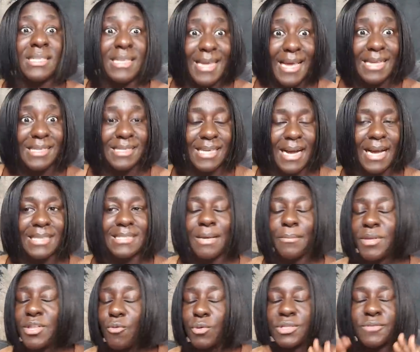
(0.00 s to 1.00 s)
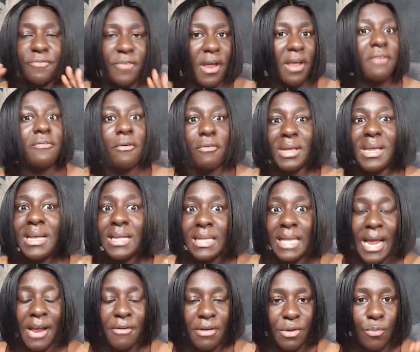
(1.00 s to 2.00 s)
Yes, guys, I mean, it was very, very
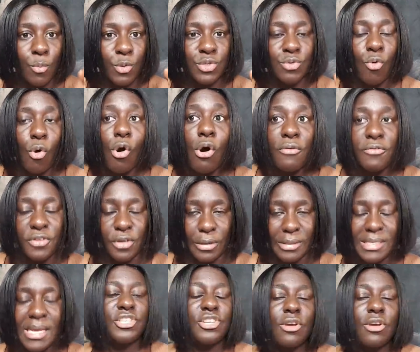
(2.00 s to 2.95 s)
glaring. It was obvious.